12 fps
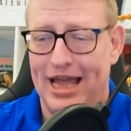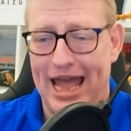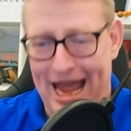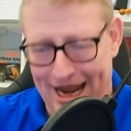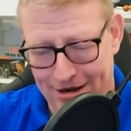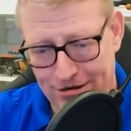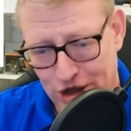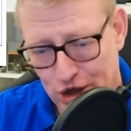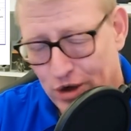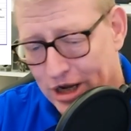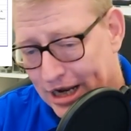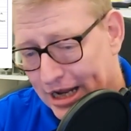And
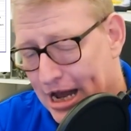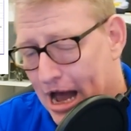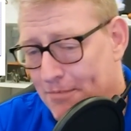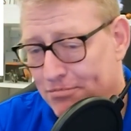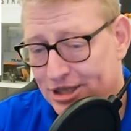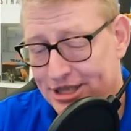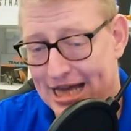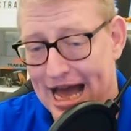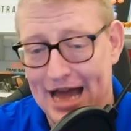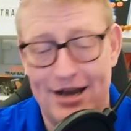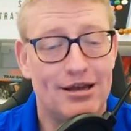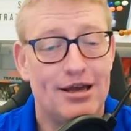you can accomplish
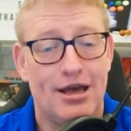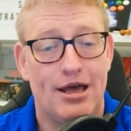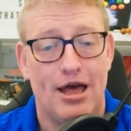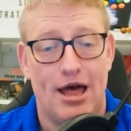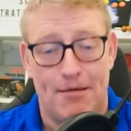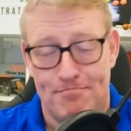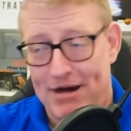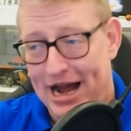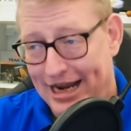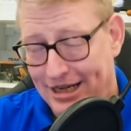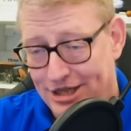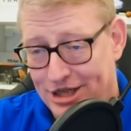that
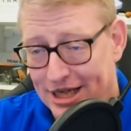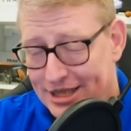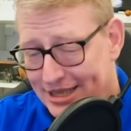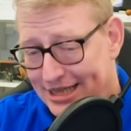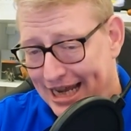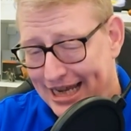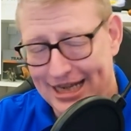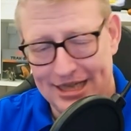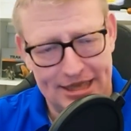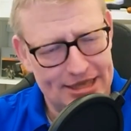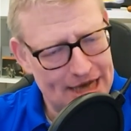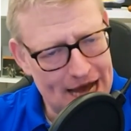by just taking
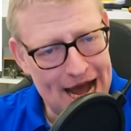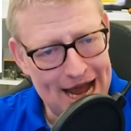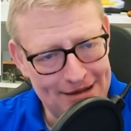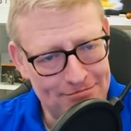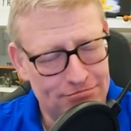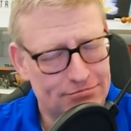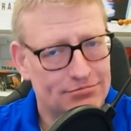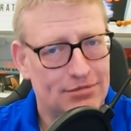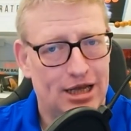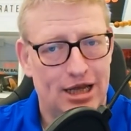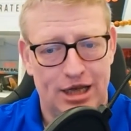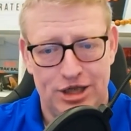the time
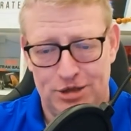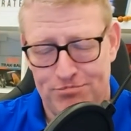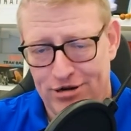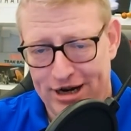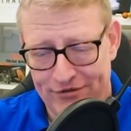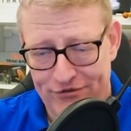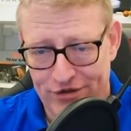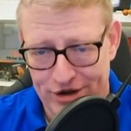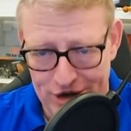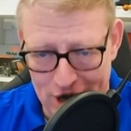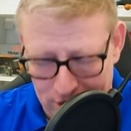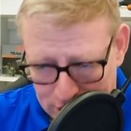to put in
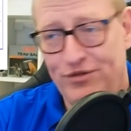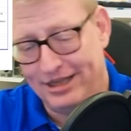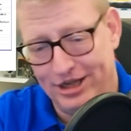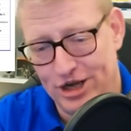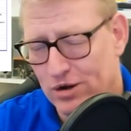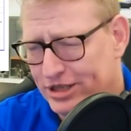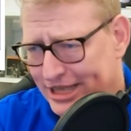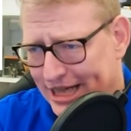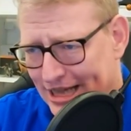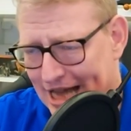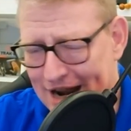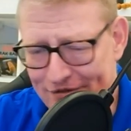footnotes. If you don't see a
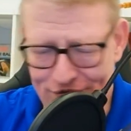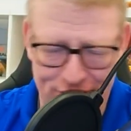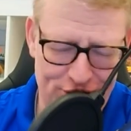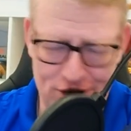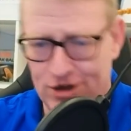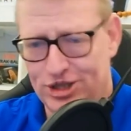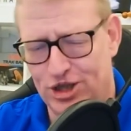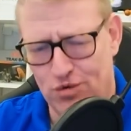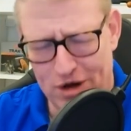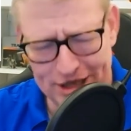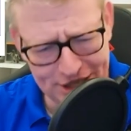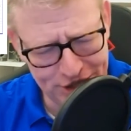lot of footnotes, or the
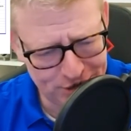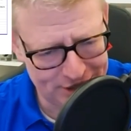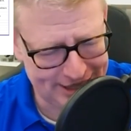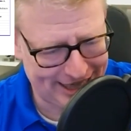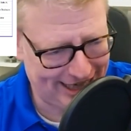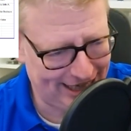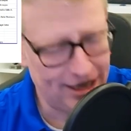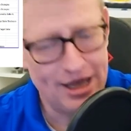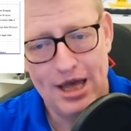ones that you see